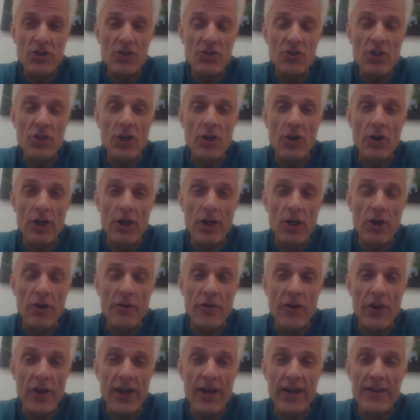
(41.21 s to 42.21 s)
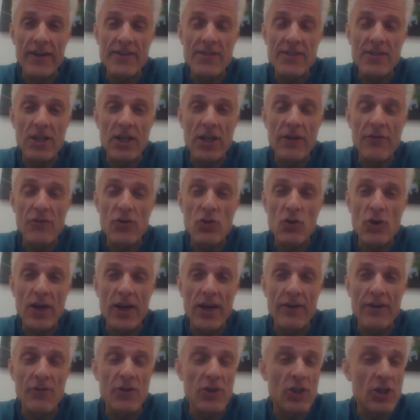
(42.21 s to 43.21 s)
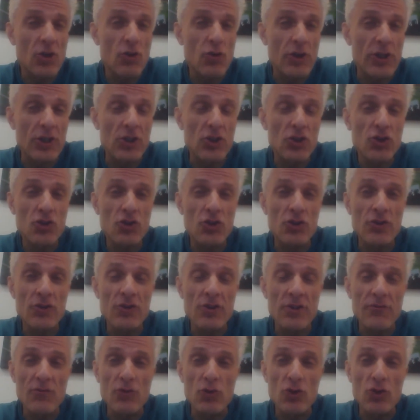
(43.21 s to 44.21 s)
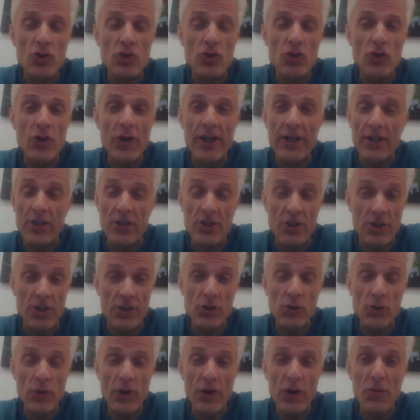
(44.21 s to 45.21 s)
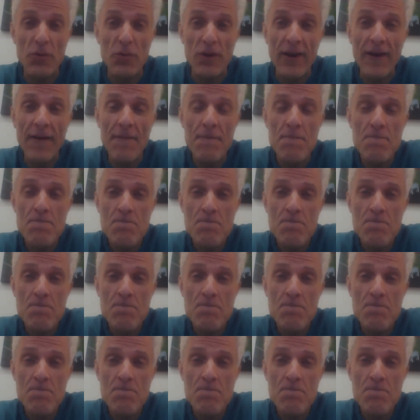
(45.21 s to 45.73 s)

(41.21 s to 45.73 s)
just going over that, seeing if you have any questions. If you do, get in touch with me.